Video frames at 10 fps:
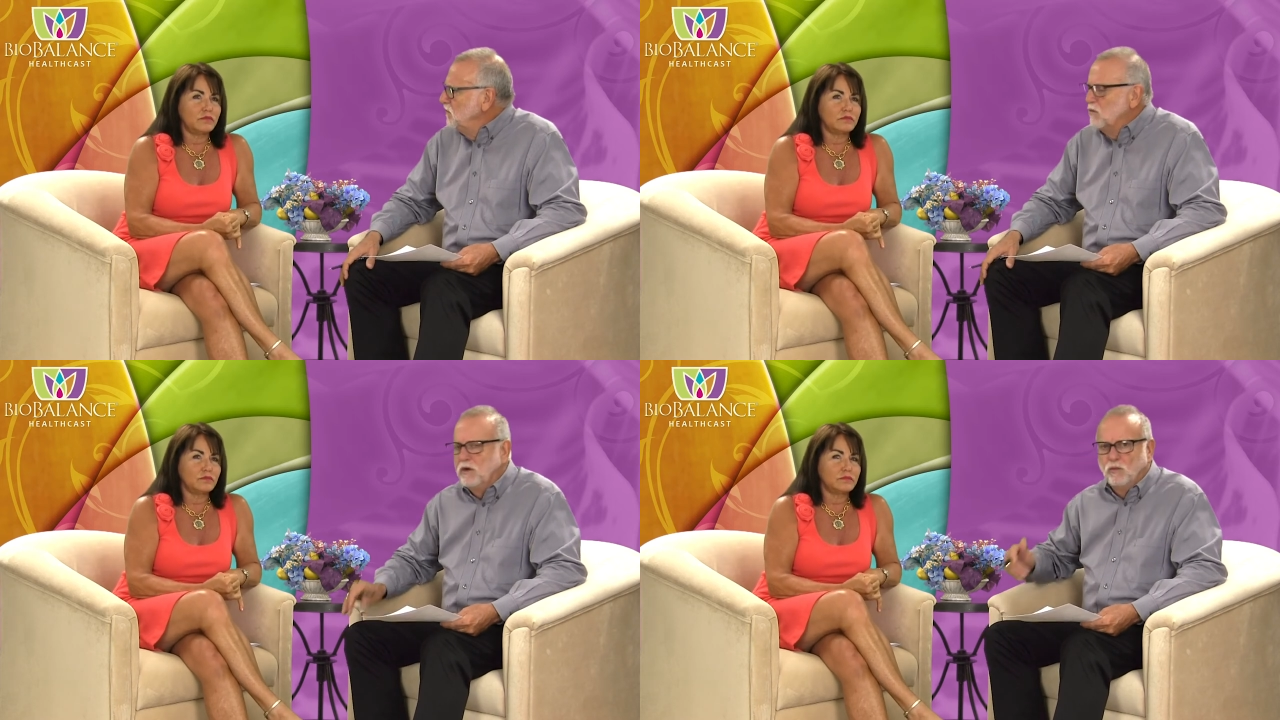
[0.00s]

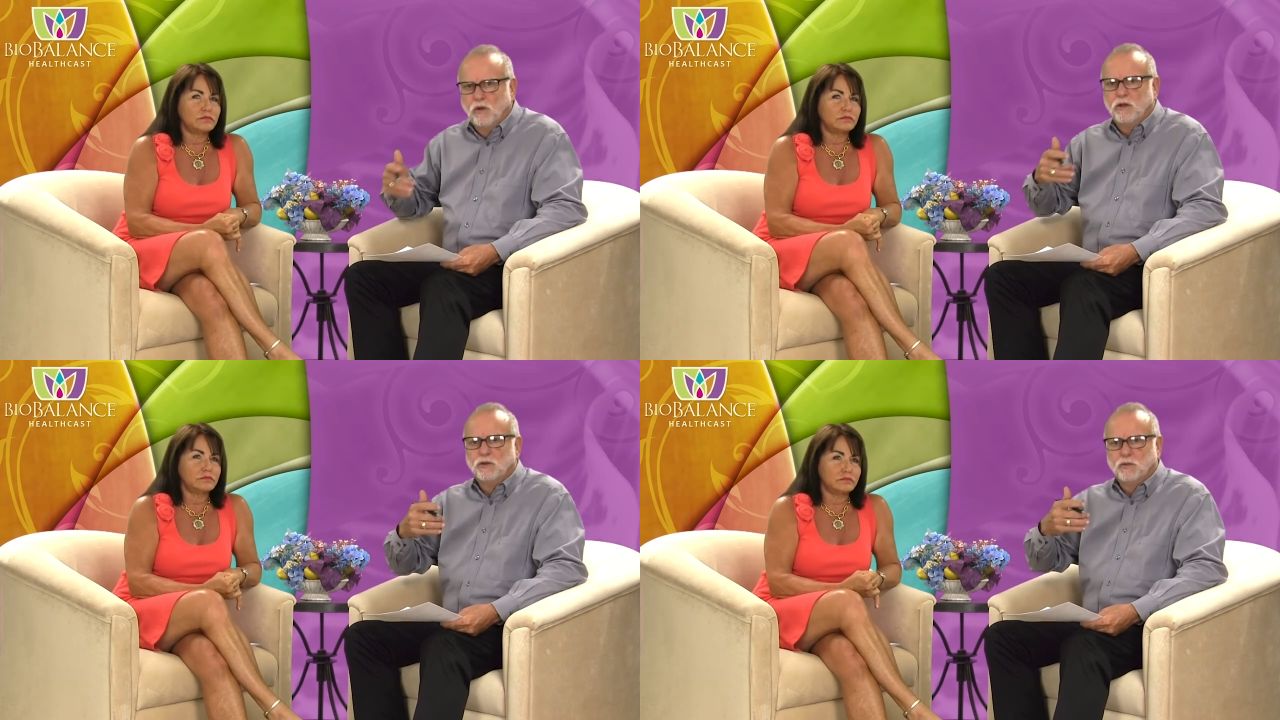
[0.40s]
Speaker 1: Run,
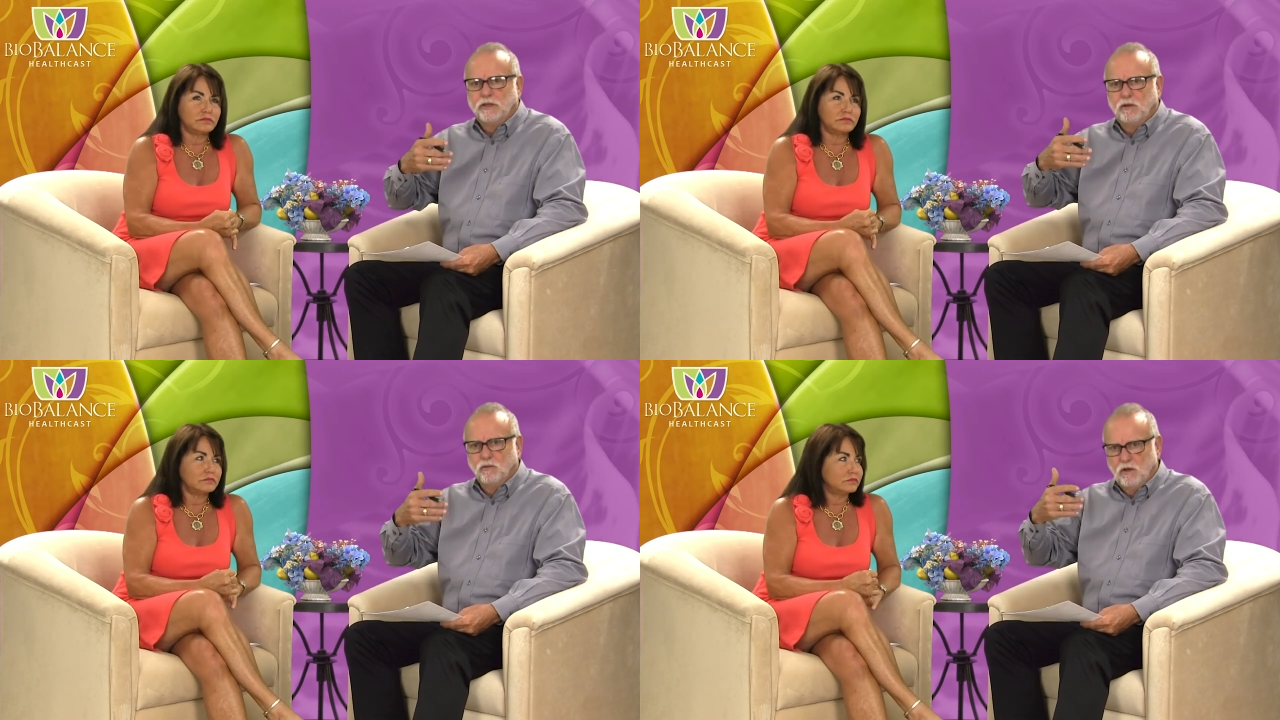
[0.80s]
runners,
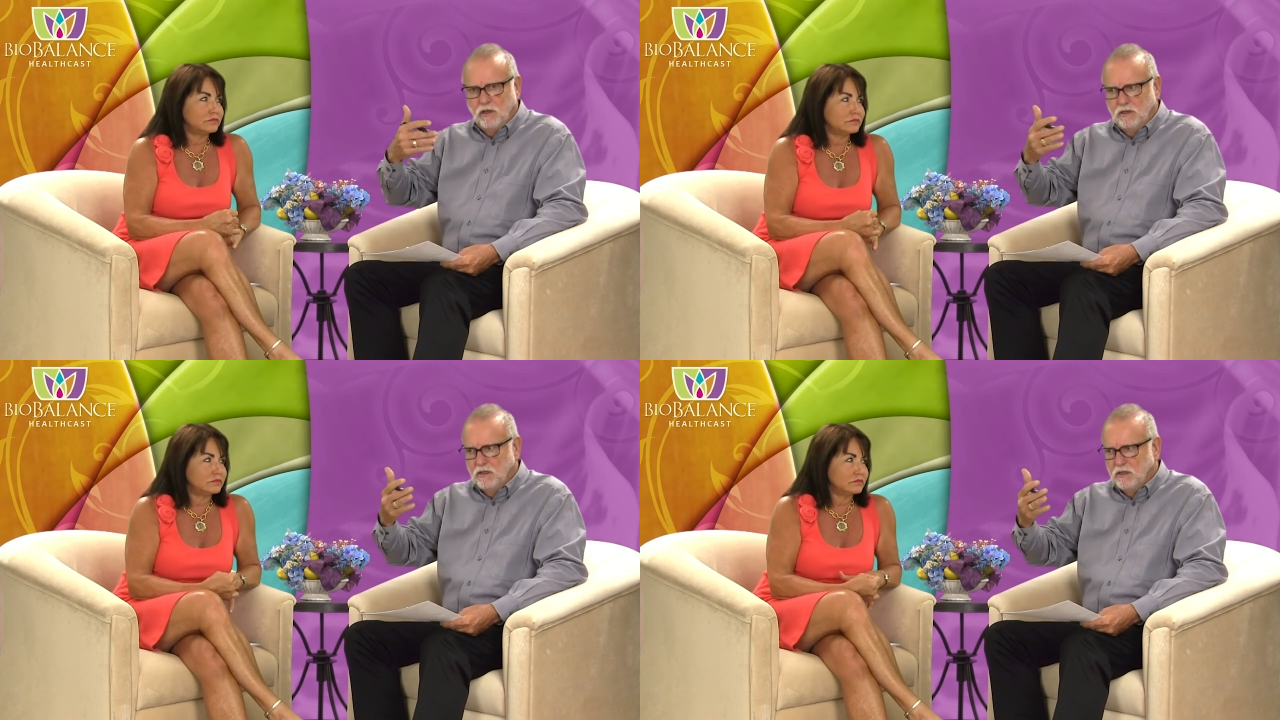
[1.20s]
when they
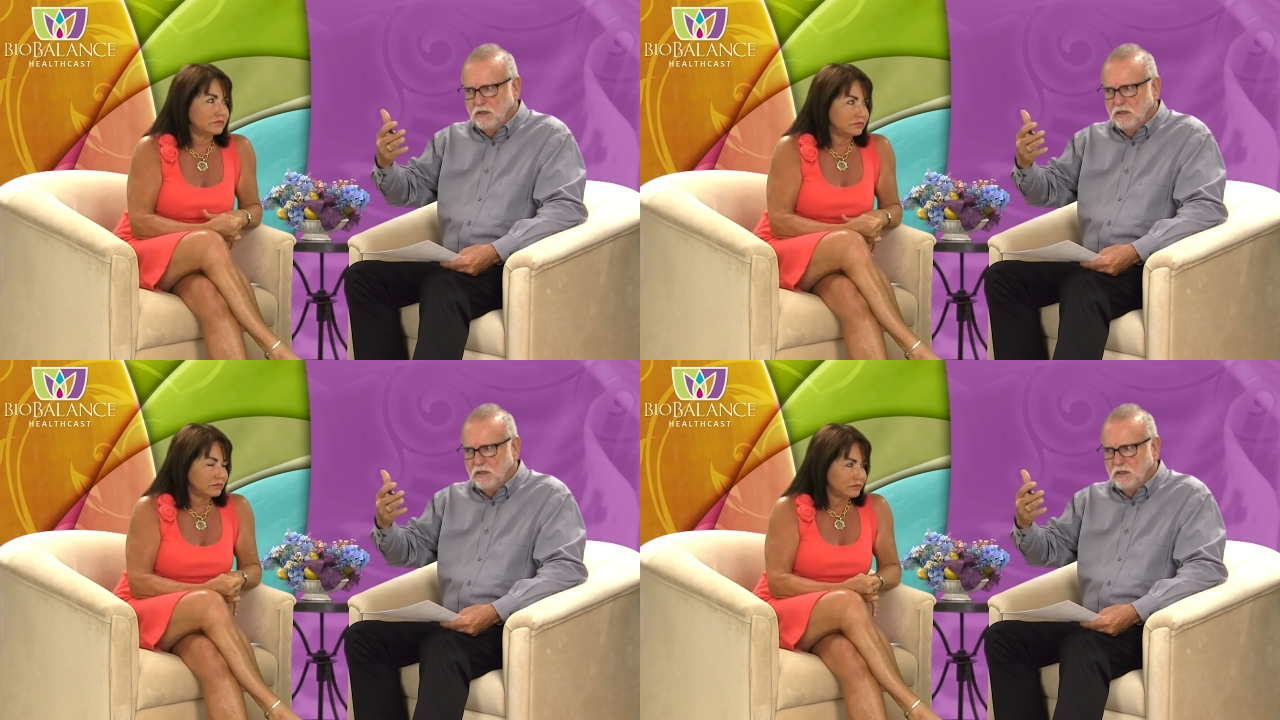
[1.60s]
run
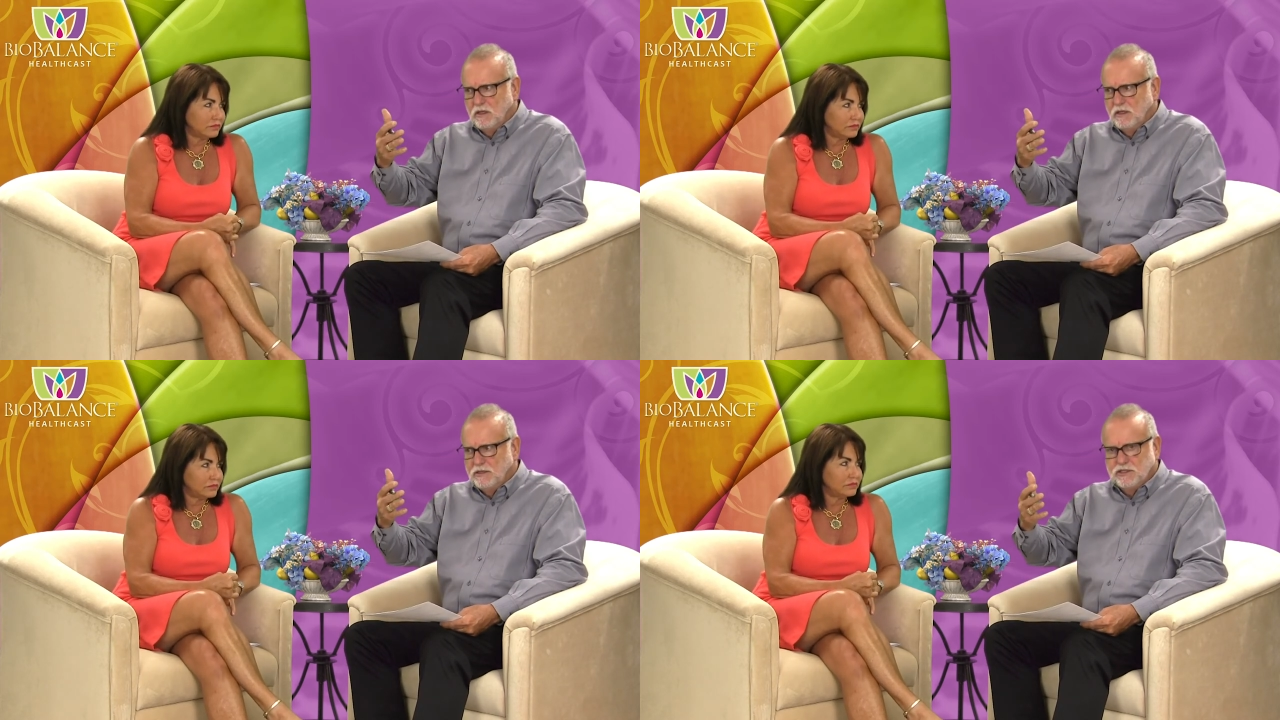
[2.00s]

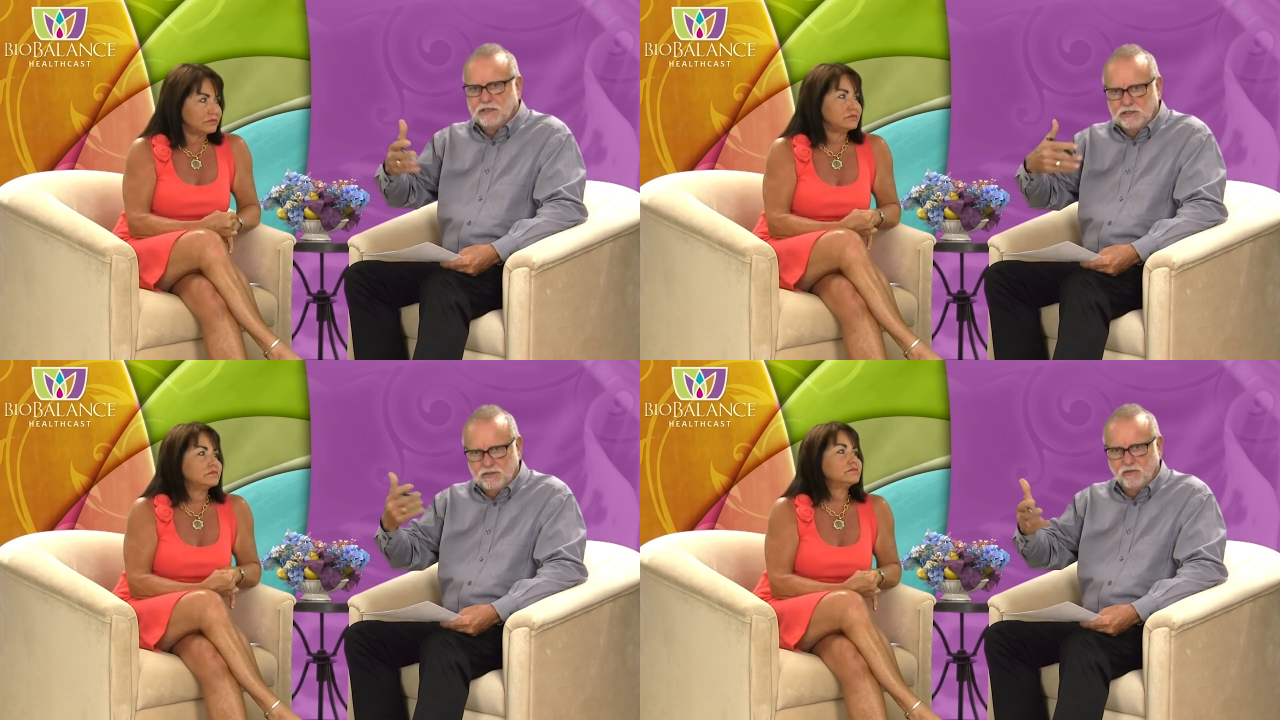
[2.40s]

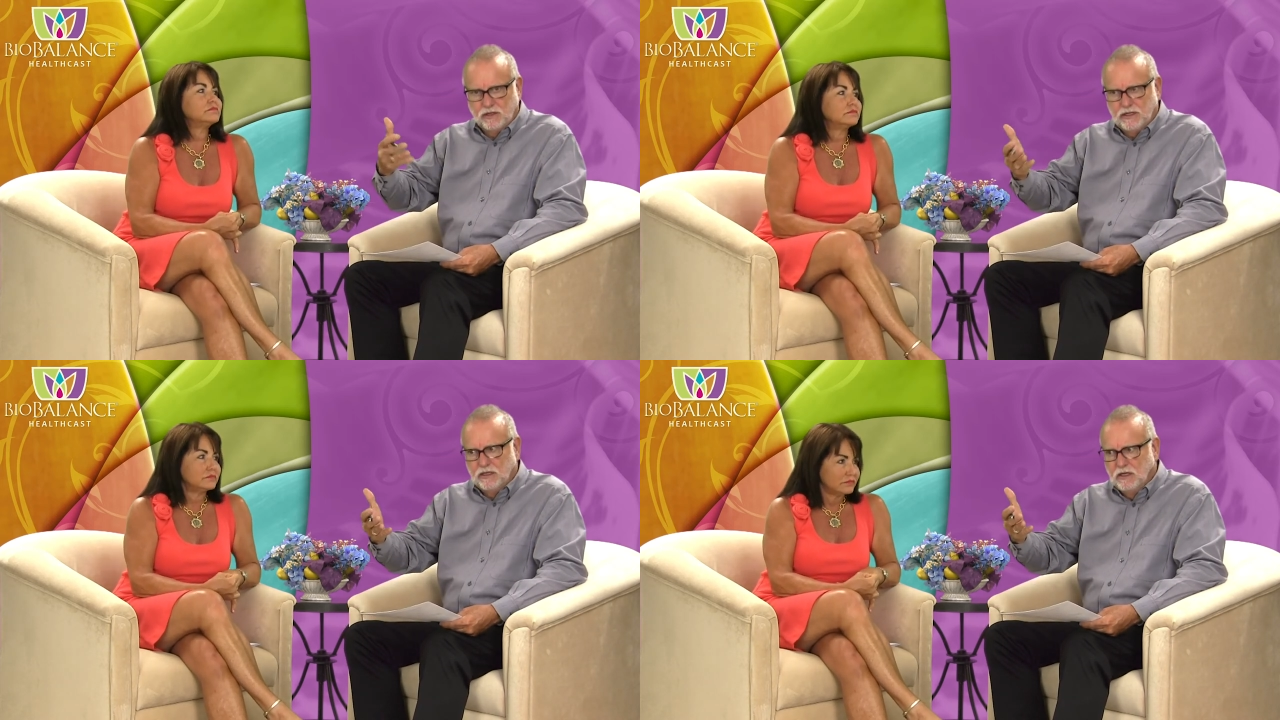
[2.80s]

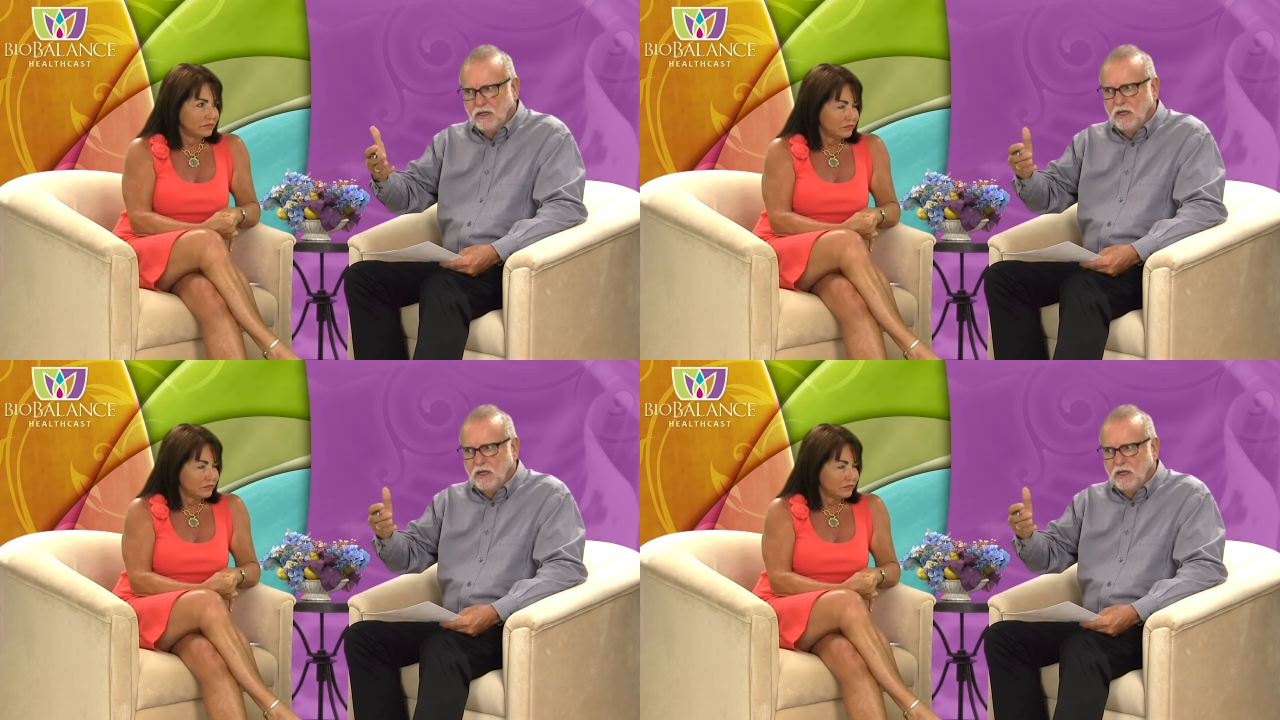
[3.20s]
extensively,